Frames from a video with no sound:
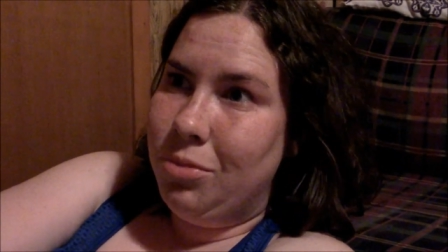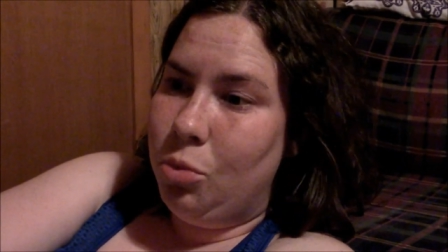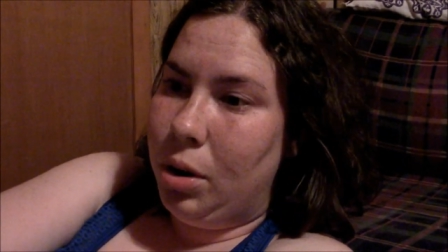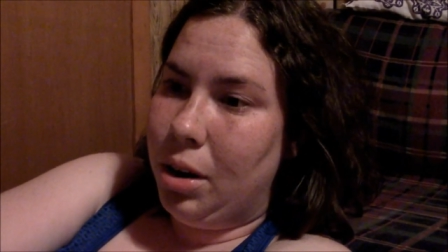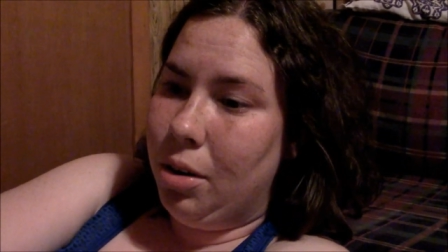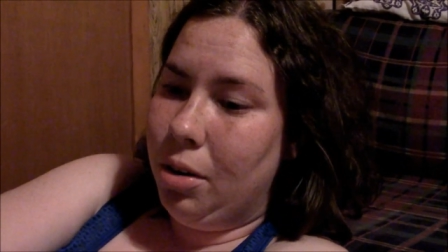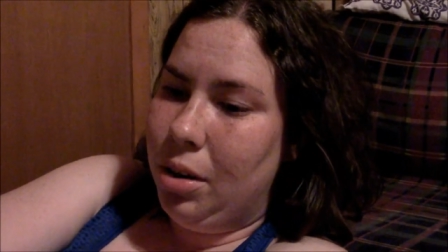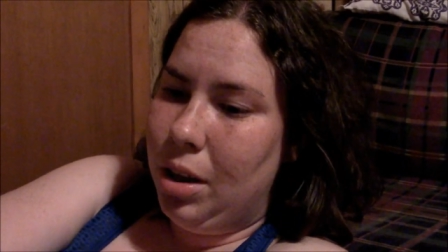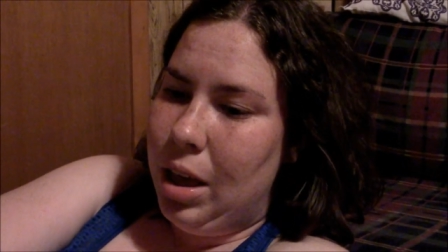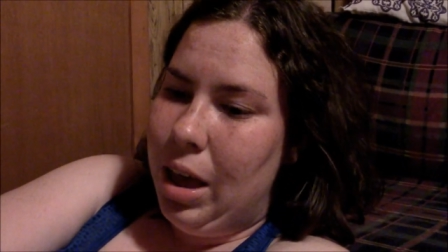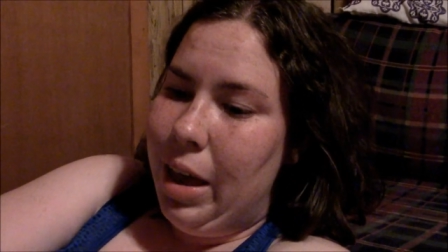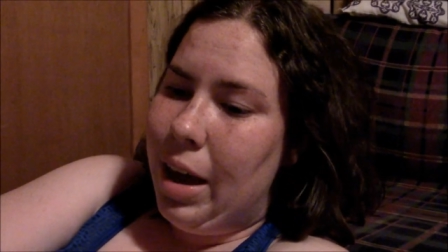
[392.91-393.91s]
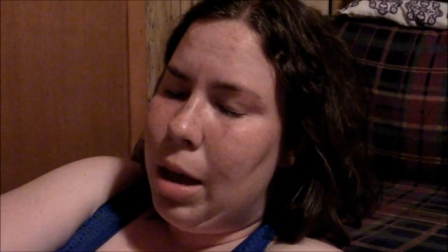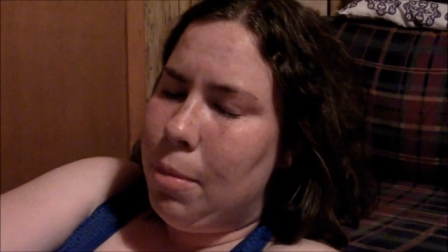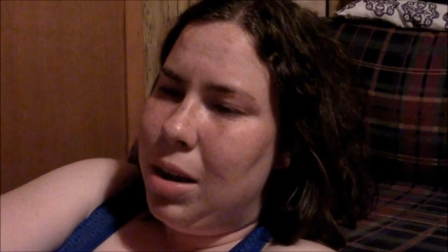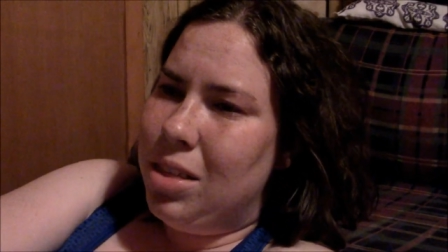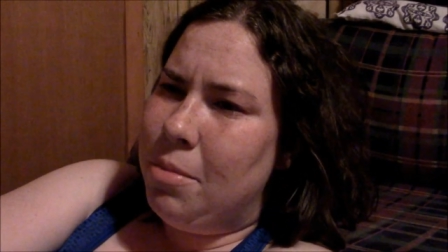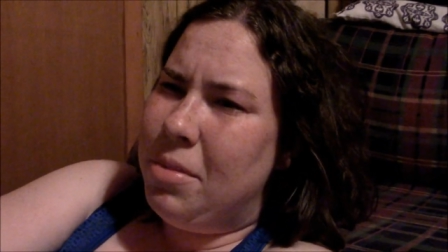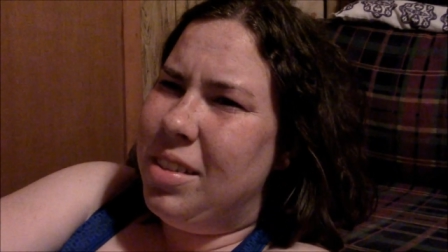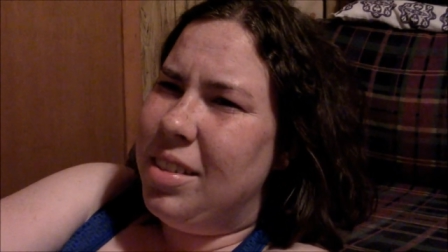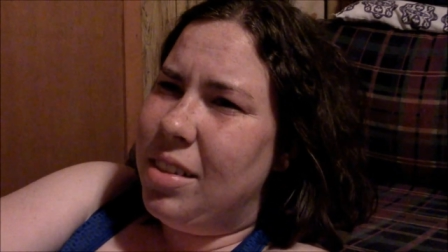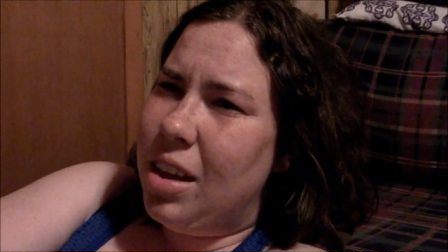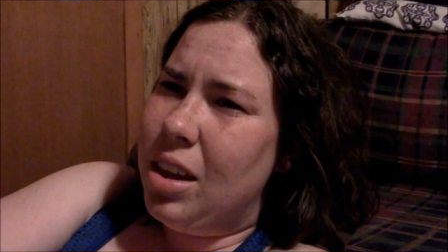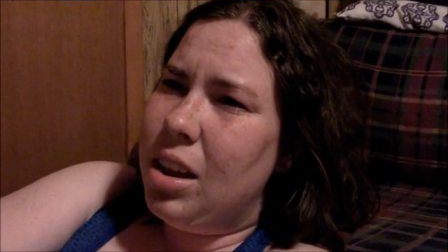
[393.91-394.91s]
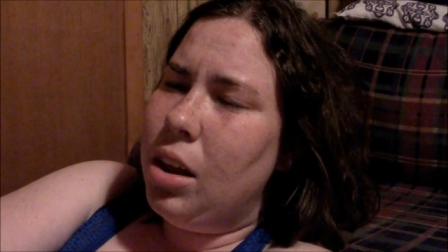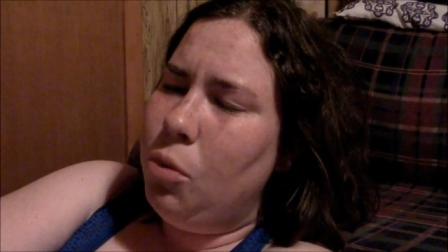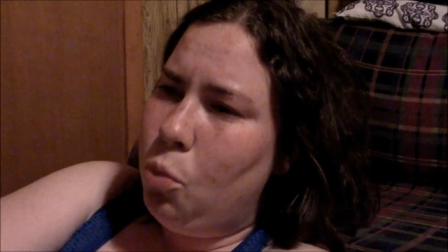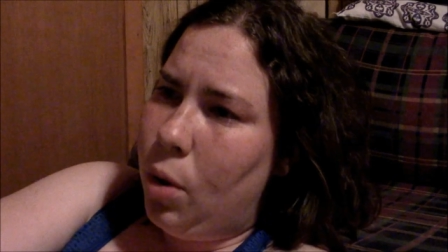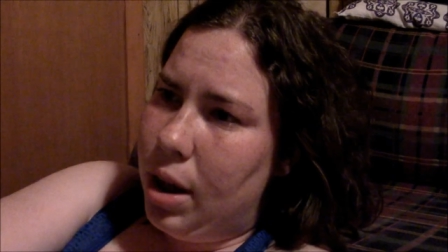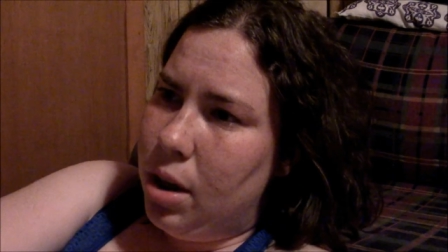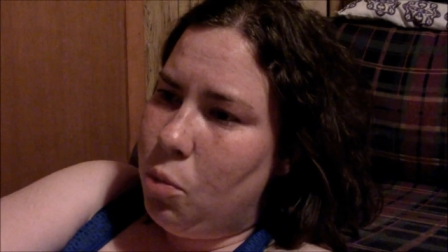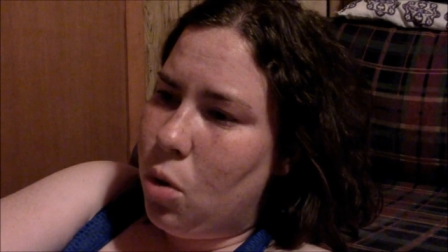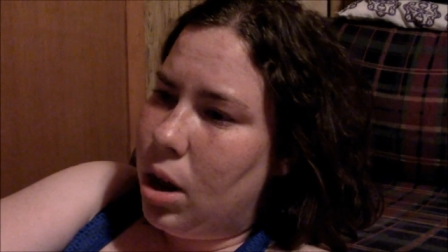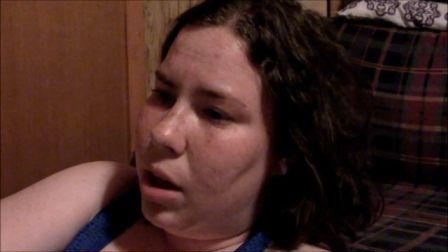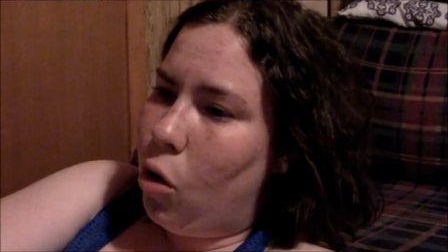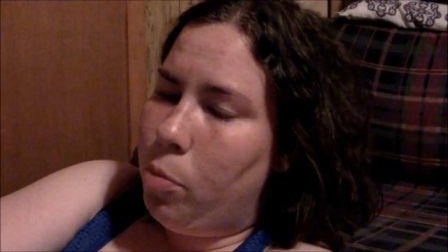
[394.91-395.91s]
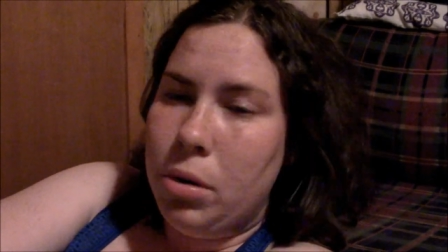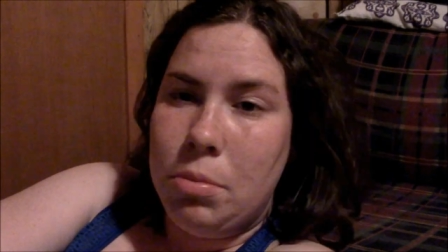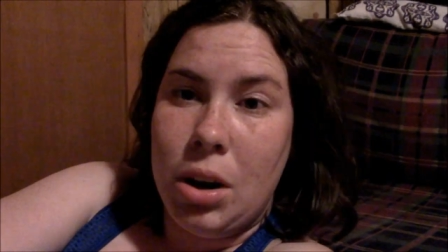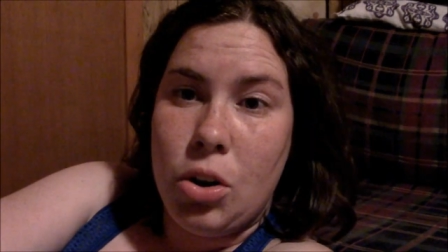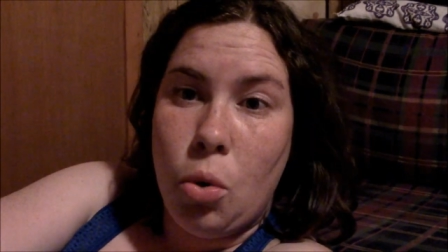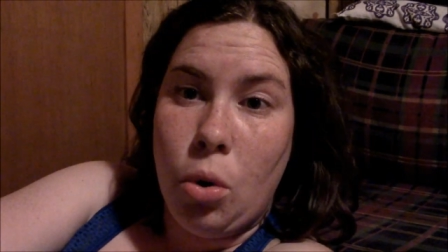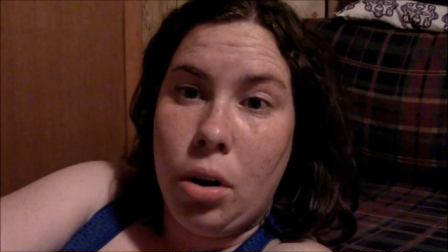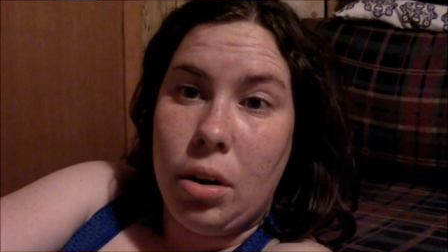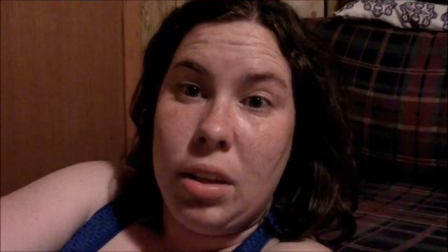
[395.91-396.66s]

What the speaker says: where I made them sit and wait while I opened my door,